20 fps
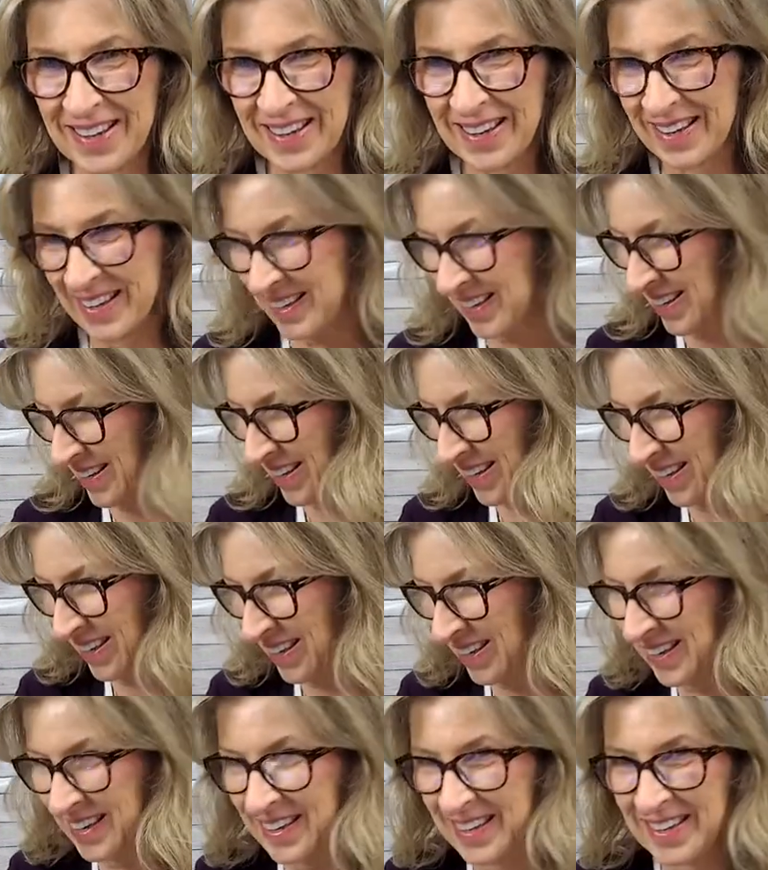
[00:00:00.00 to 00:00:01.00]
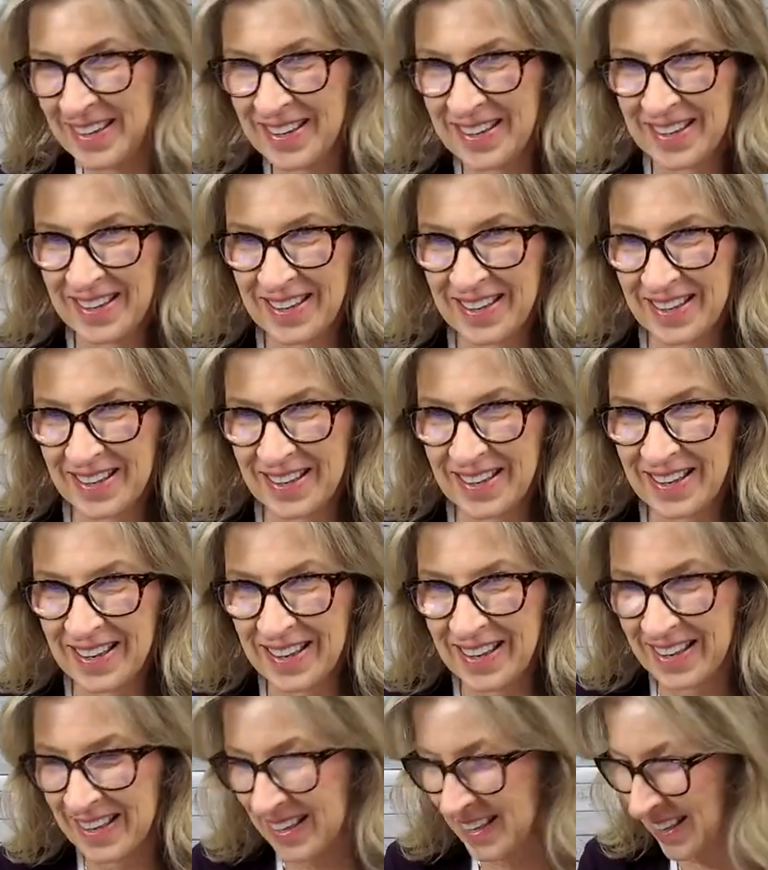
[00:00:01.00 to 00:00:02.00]

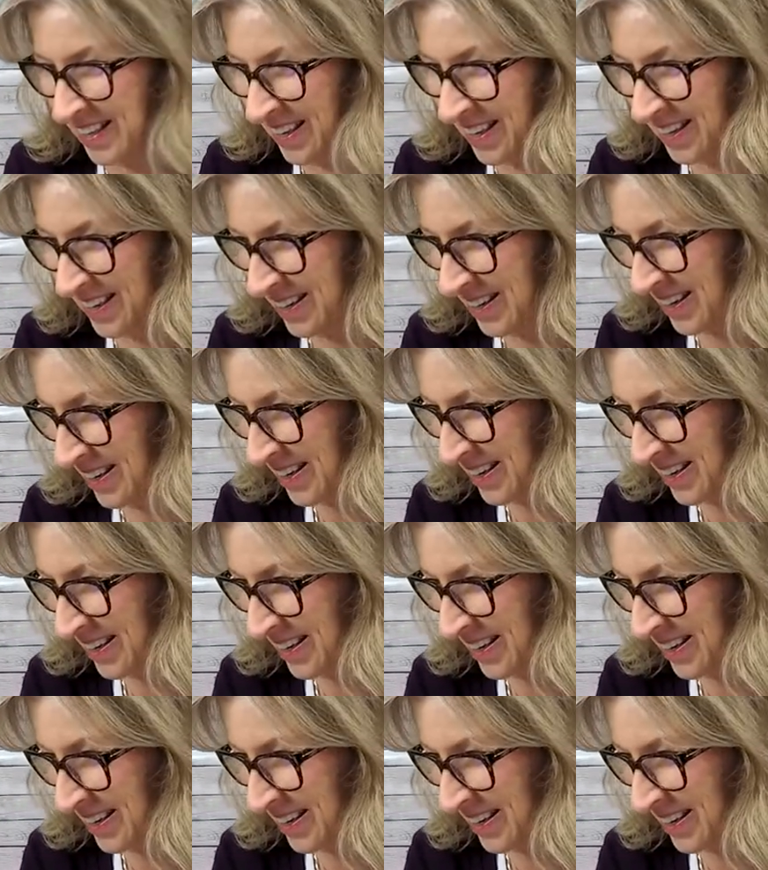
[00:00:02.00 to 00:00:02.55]
Nothing is said.